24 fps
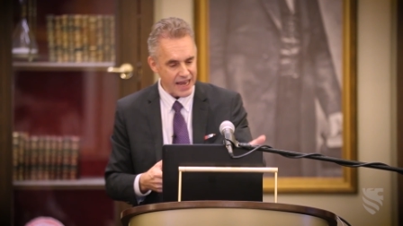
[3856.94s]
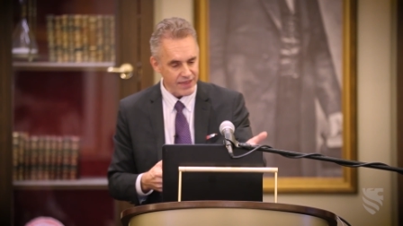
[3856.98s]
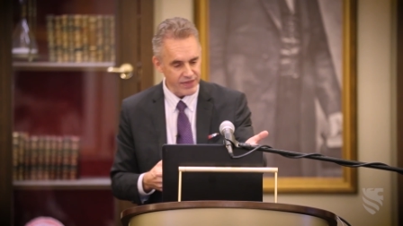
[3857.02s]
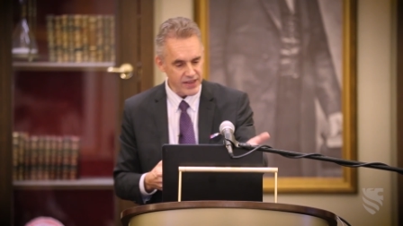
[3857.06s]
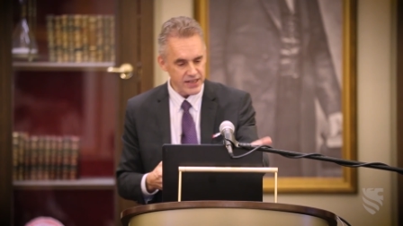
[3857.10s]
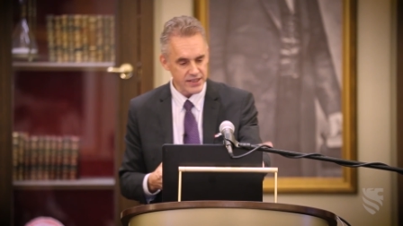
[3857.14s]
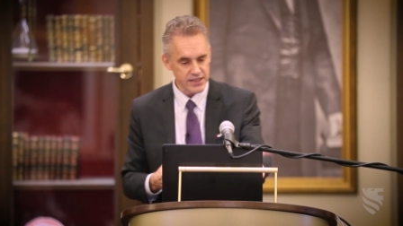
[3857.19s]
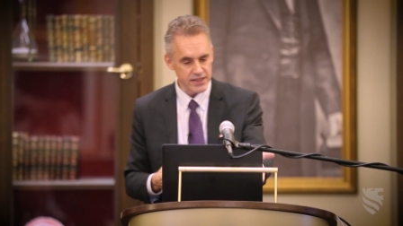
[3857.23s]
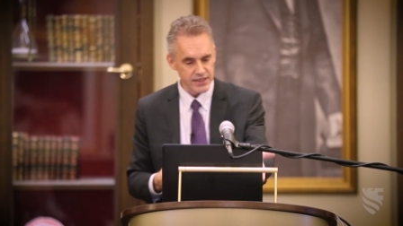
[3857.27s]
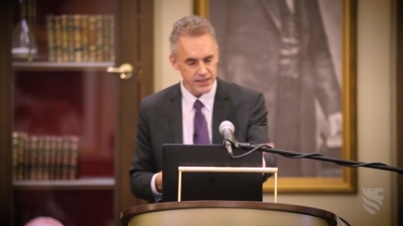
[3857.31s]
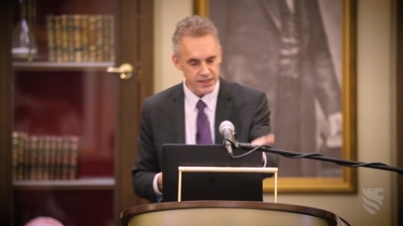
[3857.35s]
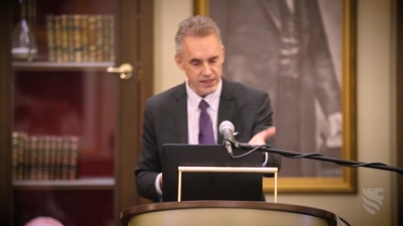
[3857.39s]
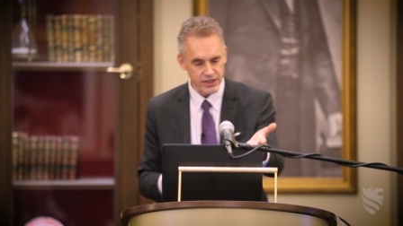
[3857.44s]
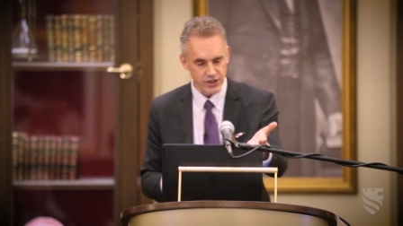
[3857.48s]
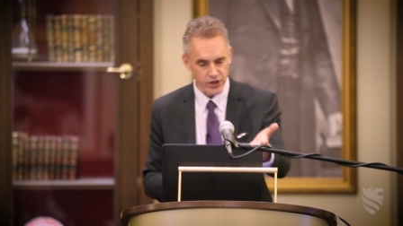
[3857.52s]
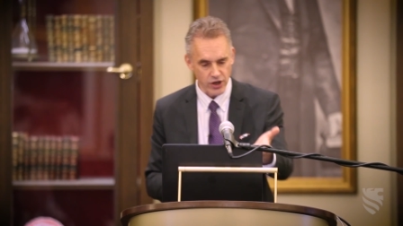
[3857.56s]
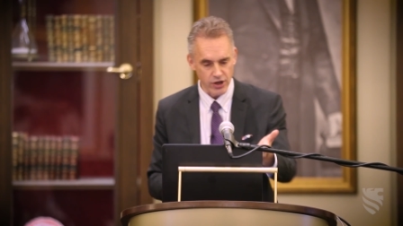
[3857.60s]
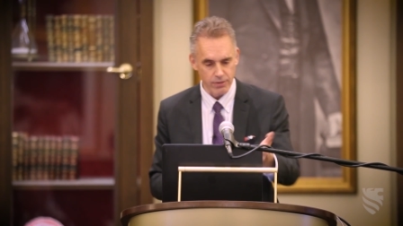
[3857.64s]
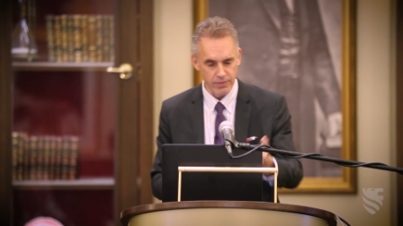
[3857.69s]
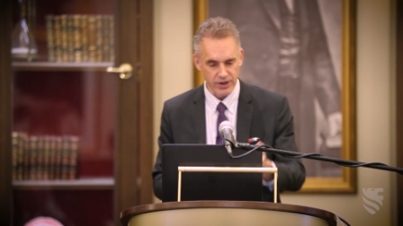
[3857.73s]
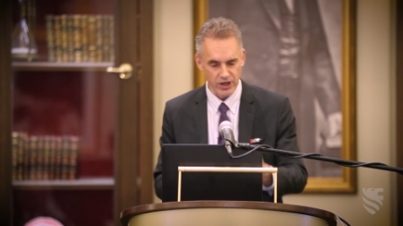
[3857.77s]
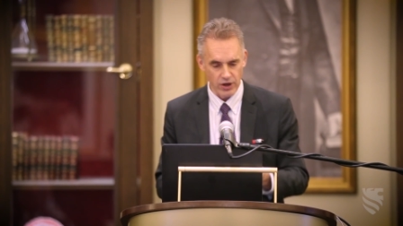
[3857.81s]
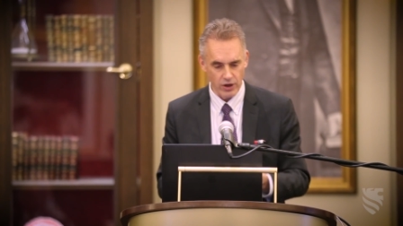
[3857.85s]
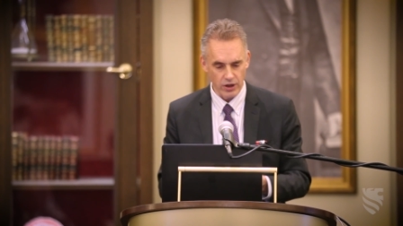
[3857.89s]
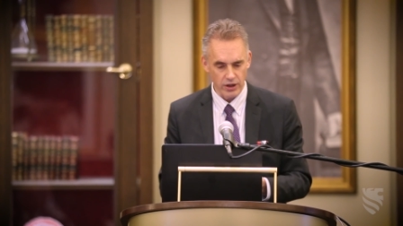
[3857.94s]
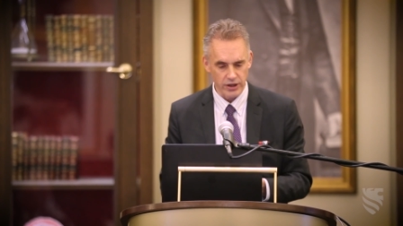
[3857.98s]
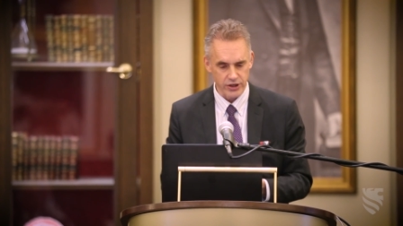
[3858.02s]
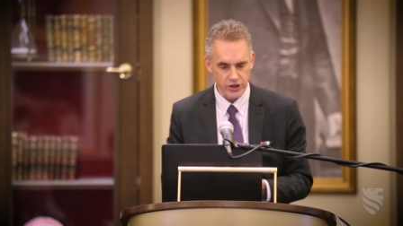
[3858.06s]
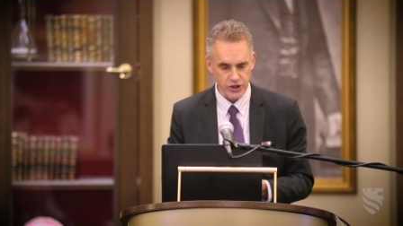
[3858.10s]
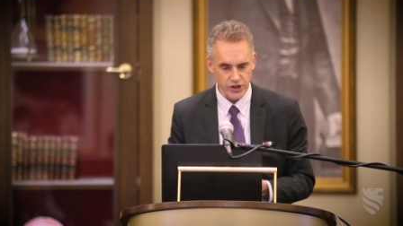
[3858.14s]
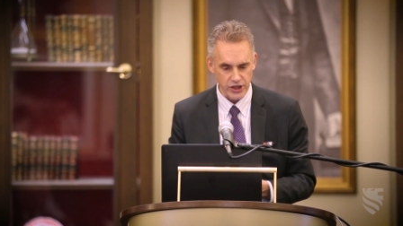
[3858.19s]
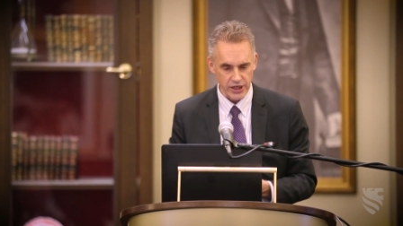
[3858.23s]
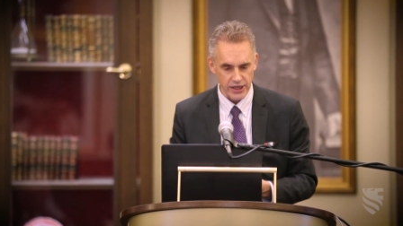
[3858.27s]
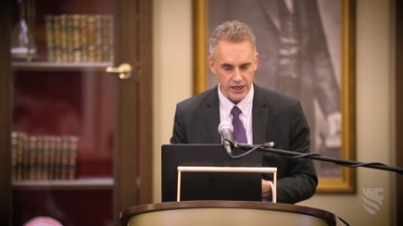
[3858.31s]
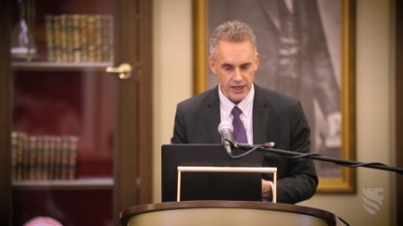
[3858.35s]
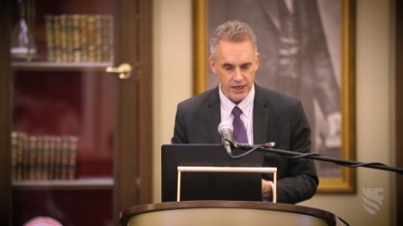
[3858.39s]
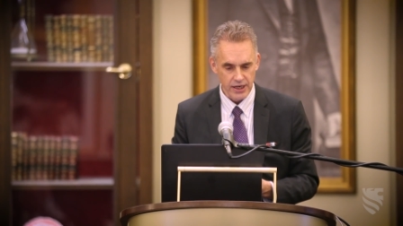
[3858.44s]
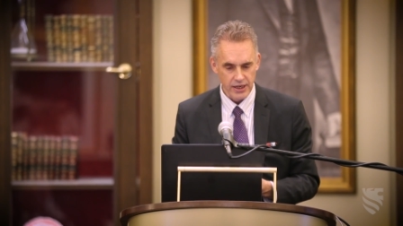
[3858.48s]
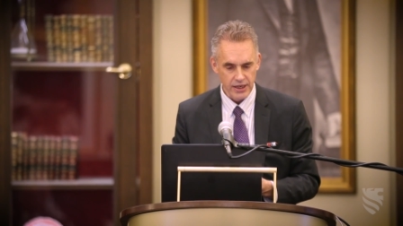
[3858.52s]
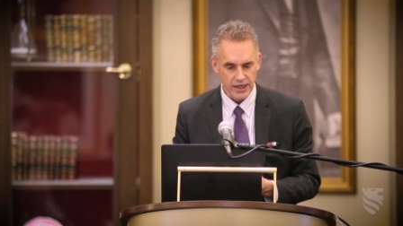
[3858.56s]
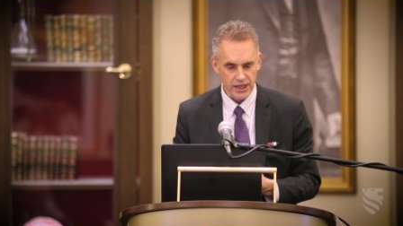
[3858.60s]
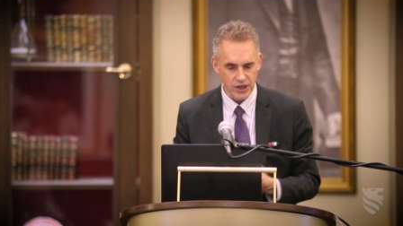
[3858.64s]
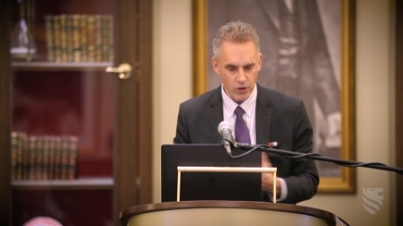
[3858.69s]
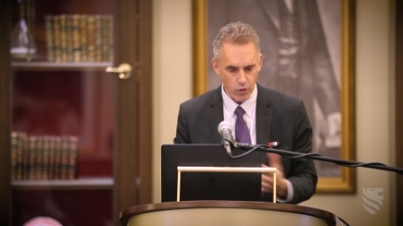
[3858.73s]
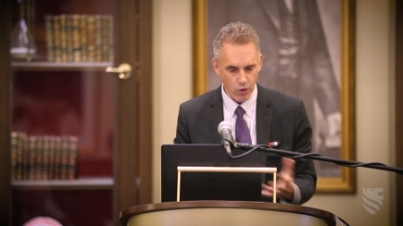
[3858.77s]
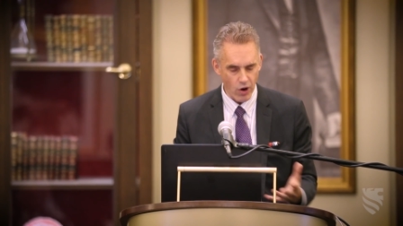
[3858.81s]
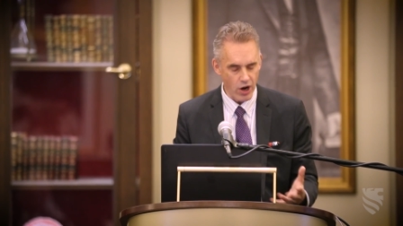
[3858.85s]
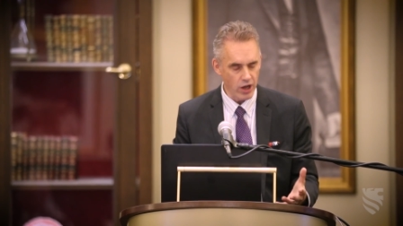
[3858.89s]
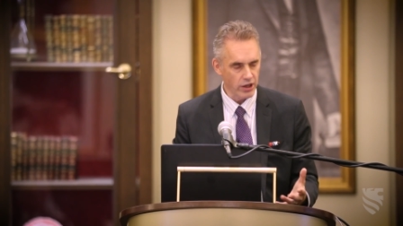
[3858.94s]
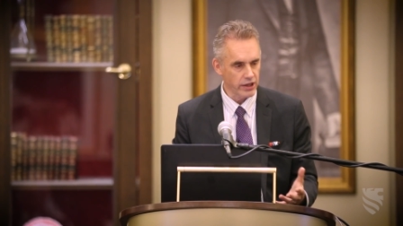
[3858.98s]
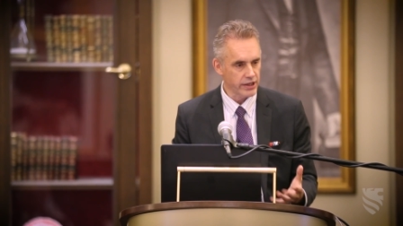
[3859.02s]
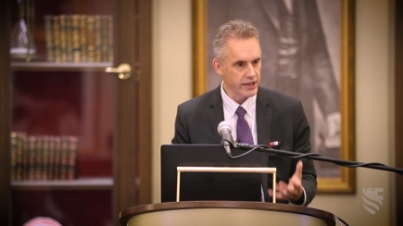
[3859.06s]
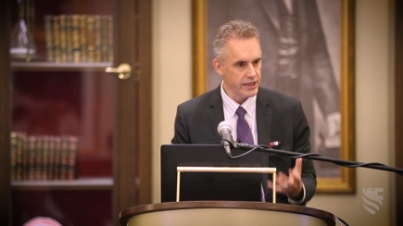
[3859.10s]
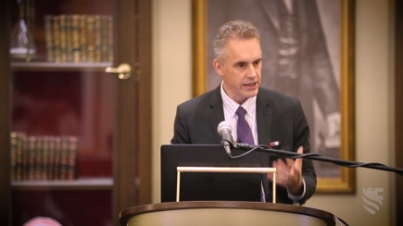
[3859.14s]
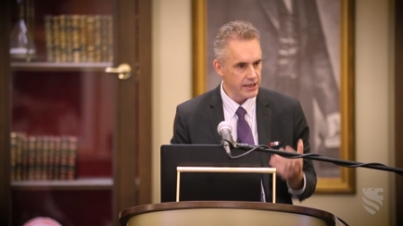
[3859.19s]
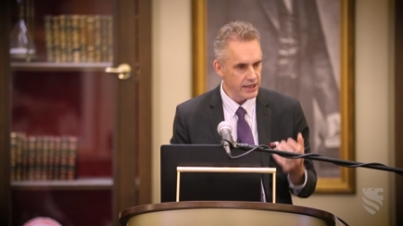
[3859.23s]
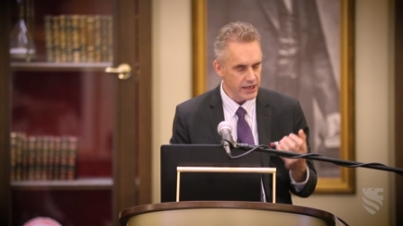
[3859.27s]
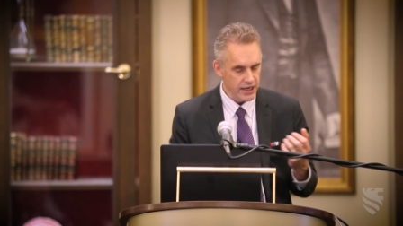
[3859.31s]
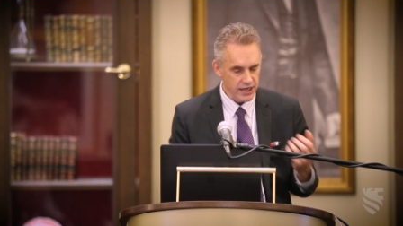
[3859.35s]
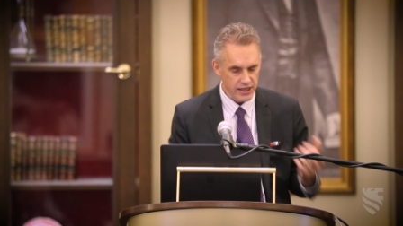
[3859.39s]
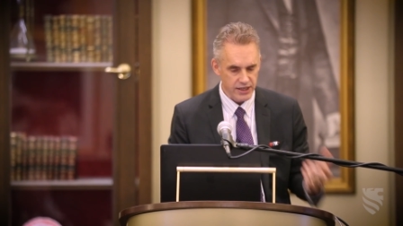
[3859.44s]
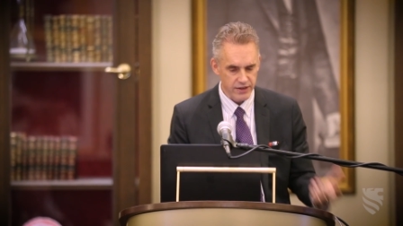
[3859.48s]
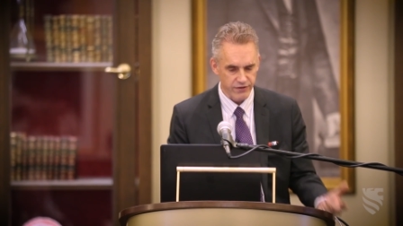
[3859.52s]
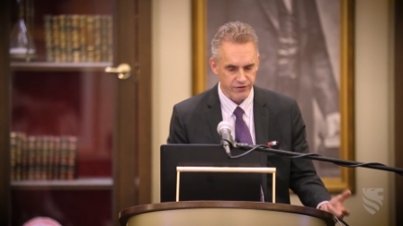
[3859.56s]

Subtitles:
And this is the terminology: equality,